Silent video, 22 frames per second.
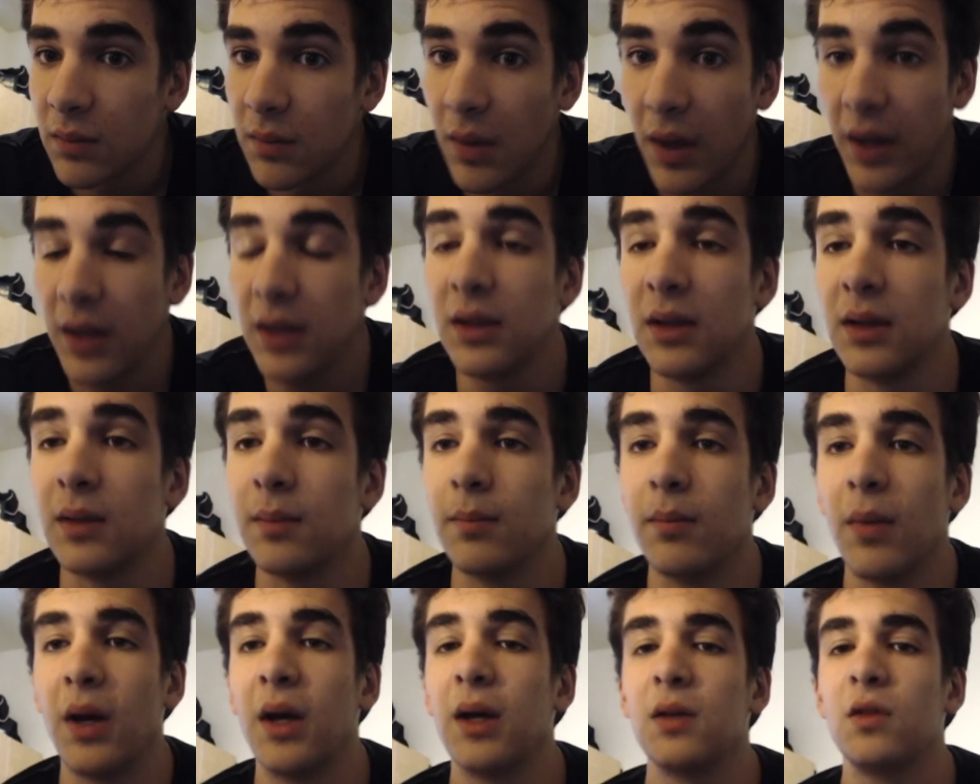I did.
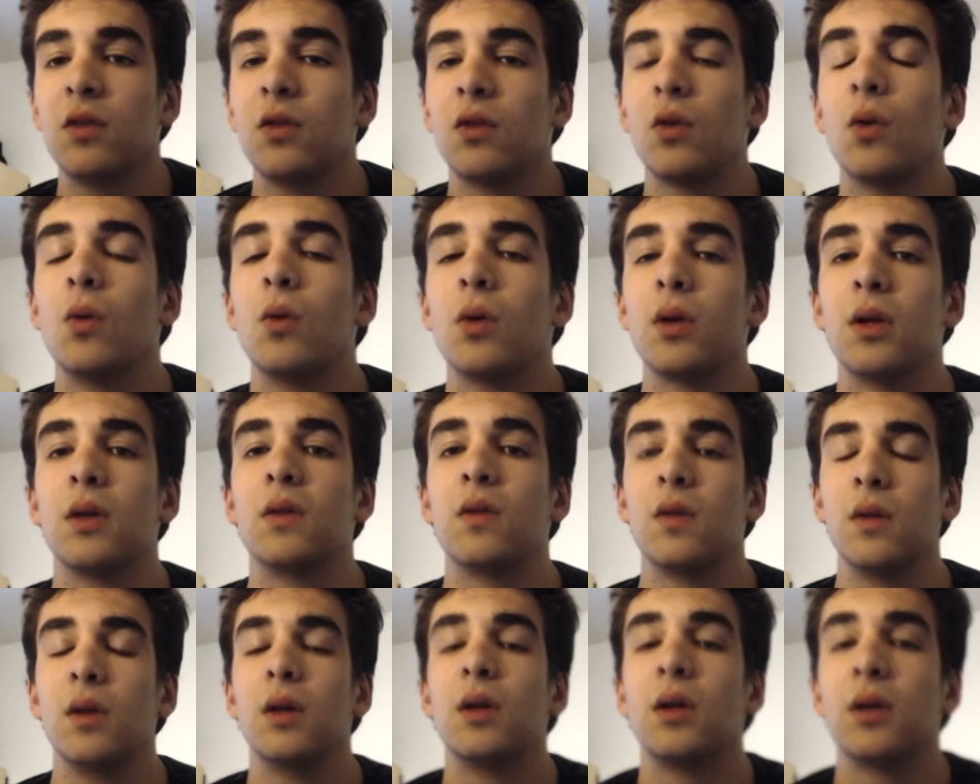My store is
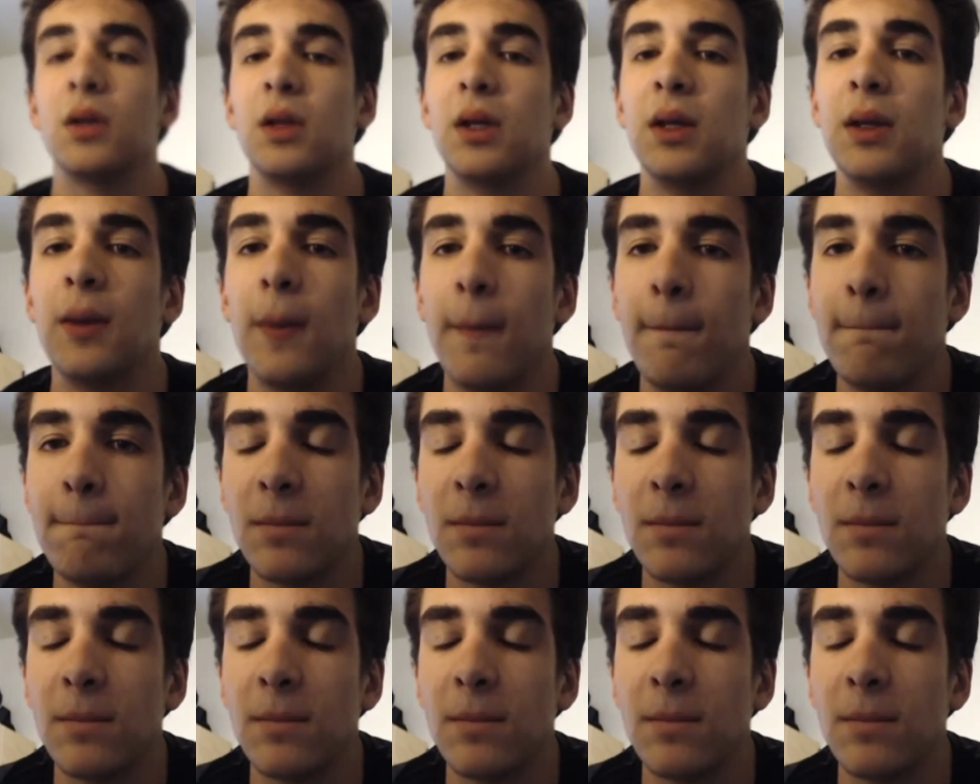literally